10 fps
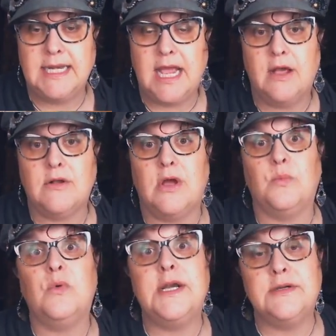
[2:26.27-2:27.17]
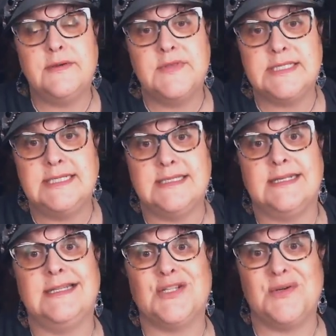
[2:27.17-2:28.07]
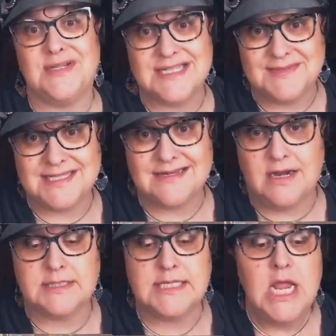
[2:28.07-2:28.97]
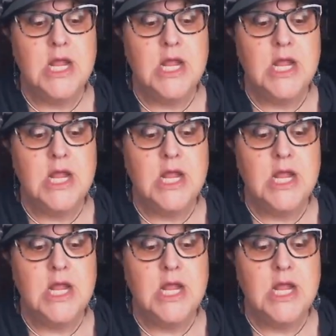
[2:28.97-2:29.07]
out called Wonder of the Season, and it's Christmas cards.